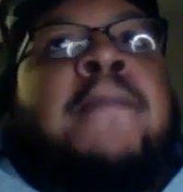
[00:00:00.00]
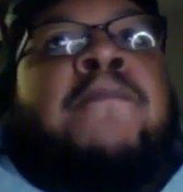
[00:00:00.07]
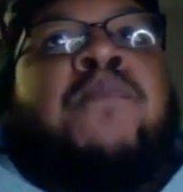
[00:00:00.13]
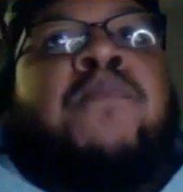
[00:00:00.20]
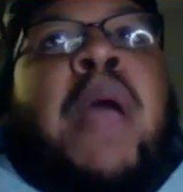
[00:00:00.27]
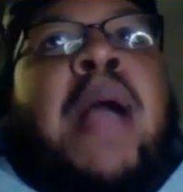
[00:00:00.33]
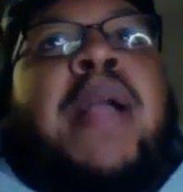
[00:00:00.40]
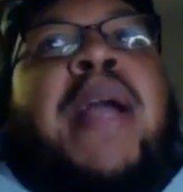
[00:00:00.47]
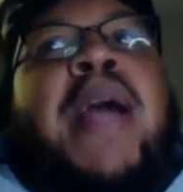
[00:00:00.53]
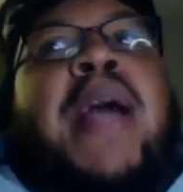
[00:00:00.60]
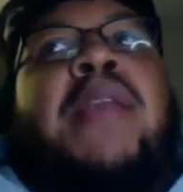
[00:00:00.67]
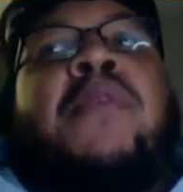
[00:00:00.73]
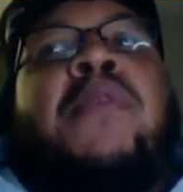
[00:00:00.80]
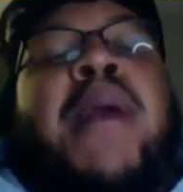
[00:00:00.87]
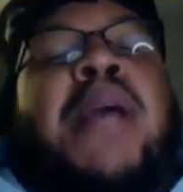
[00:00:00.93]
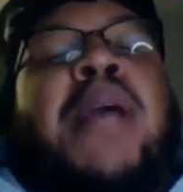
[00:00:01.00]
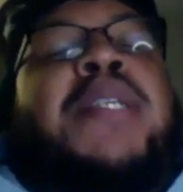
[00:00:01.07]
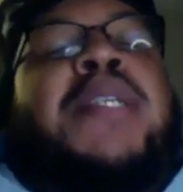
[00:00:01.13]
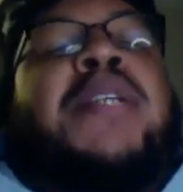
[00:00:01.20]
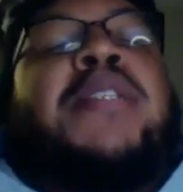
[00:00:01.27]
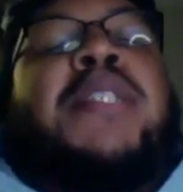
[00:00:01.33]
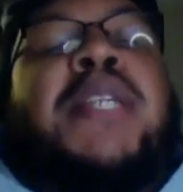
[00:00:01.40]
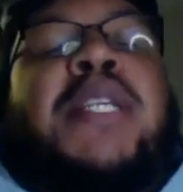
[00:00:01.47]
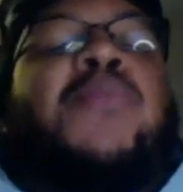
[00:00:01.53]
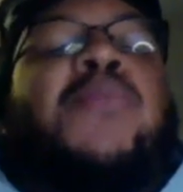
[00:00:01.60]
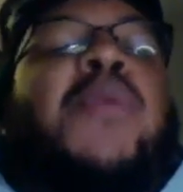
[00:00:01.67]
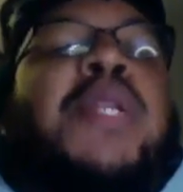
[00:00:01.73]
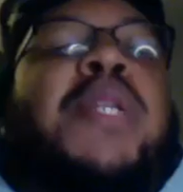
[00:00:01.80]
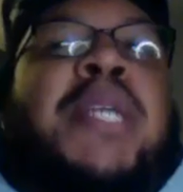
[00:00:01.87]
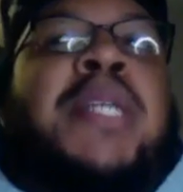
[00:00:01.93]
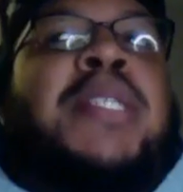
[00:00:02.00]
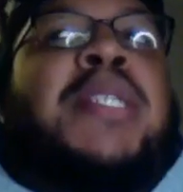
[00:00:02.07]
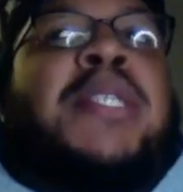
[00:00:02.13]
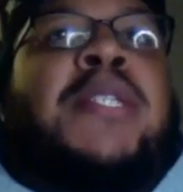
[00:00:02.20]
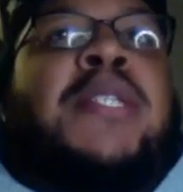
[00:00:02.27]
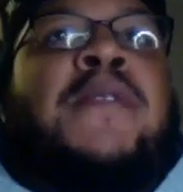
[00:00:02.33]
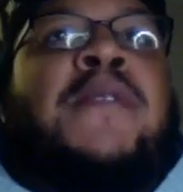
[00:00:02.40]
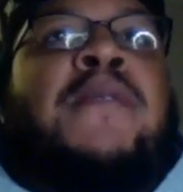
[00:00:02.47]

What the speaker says: I kind of want Miles Sanders to get 20 touches.